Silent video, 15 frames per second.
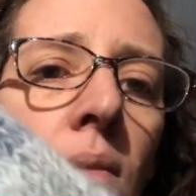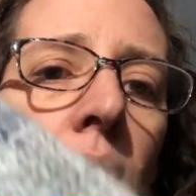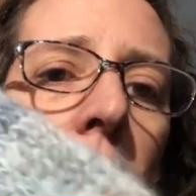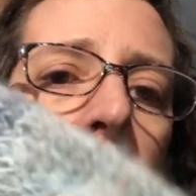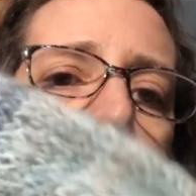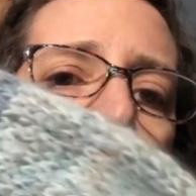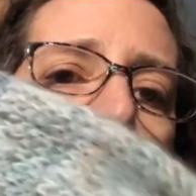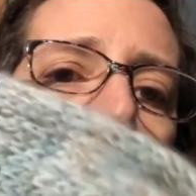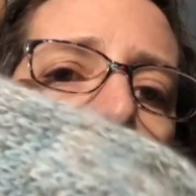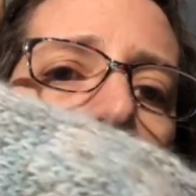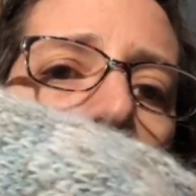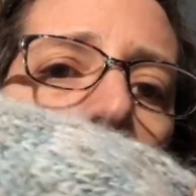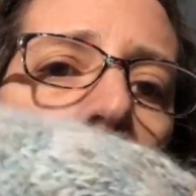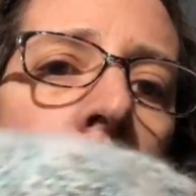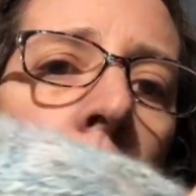really
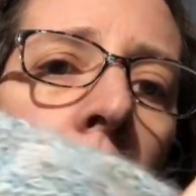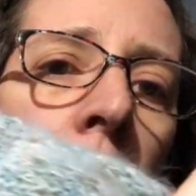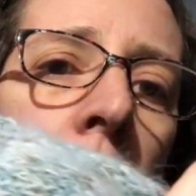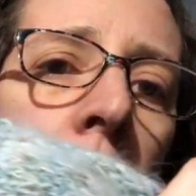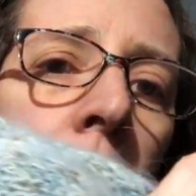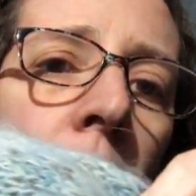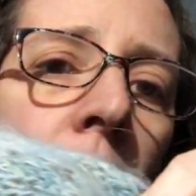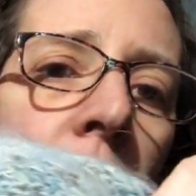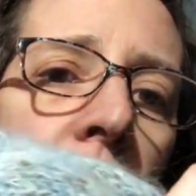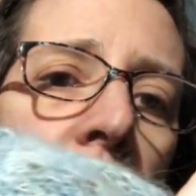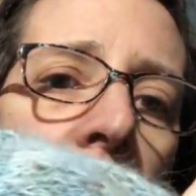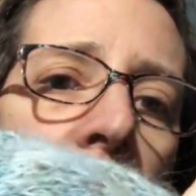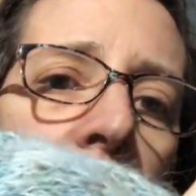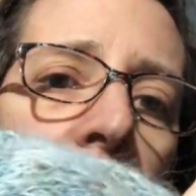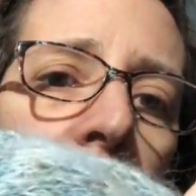tell. It's
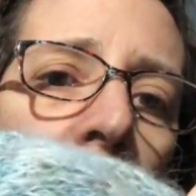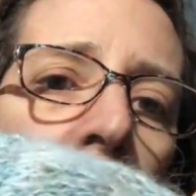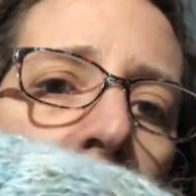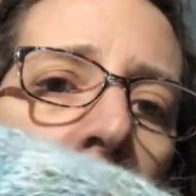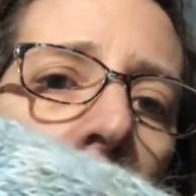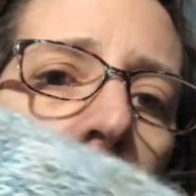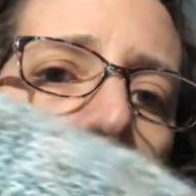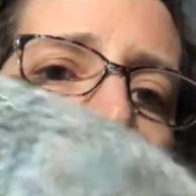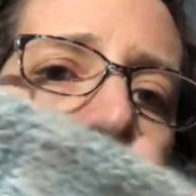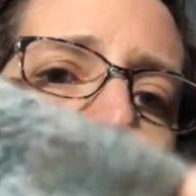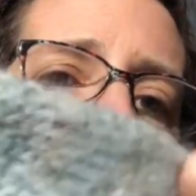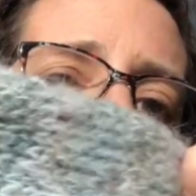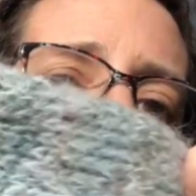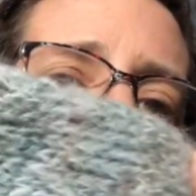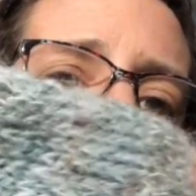this line right
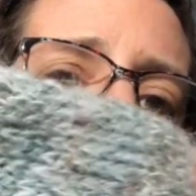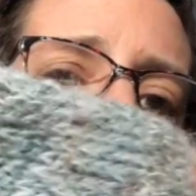here.